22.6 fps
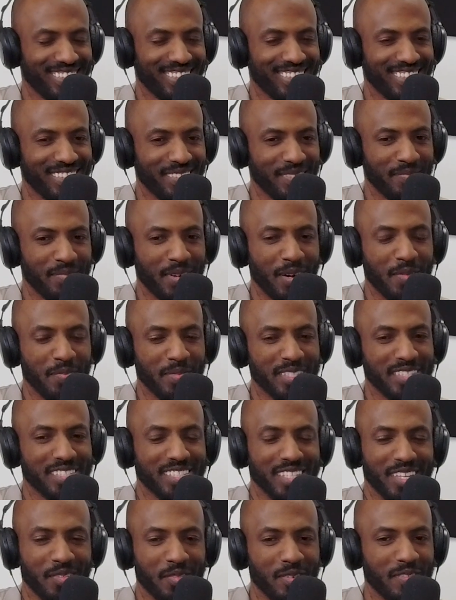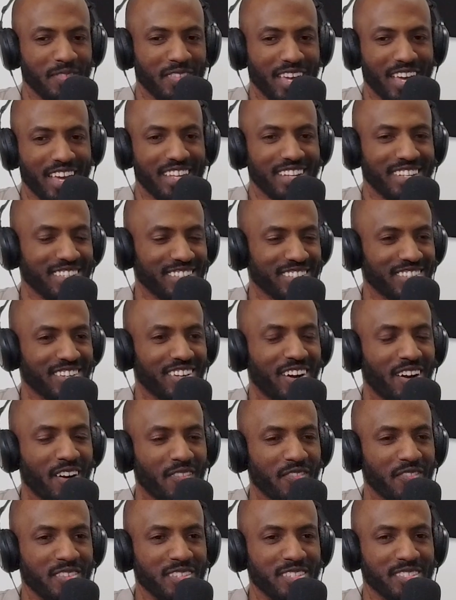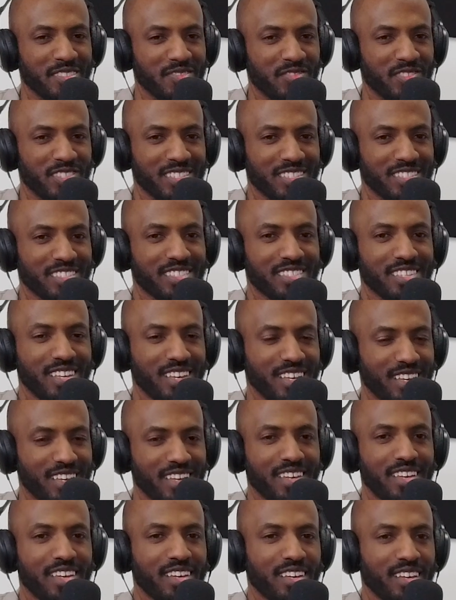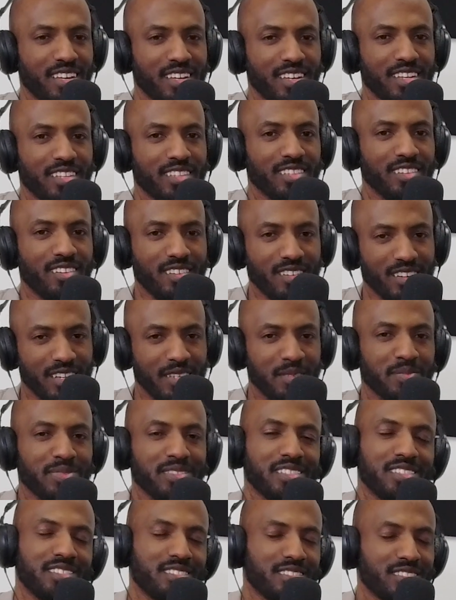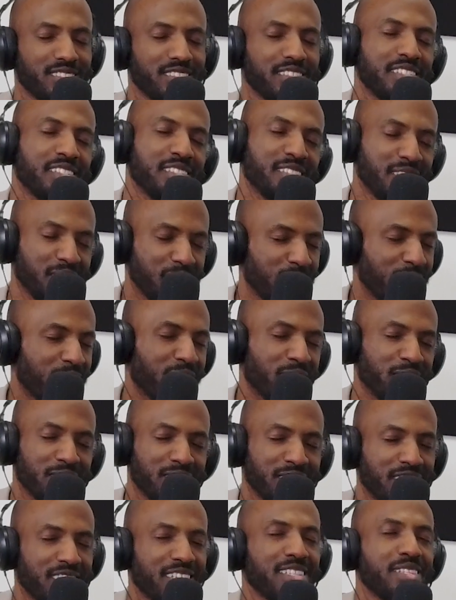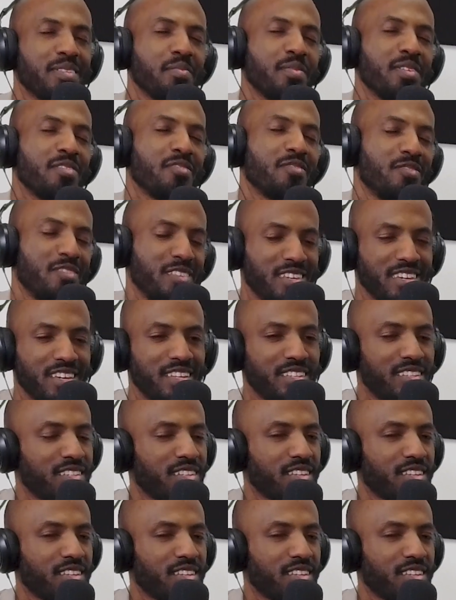The moments that we've had in your office of just, Lauren, please just listen to me for a second. Let me vent.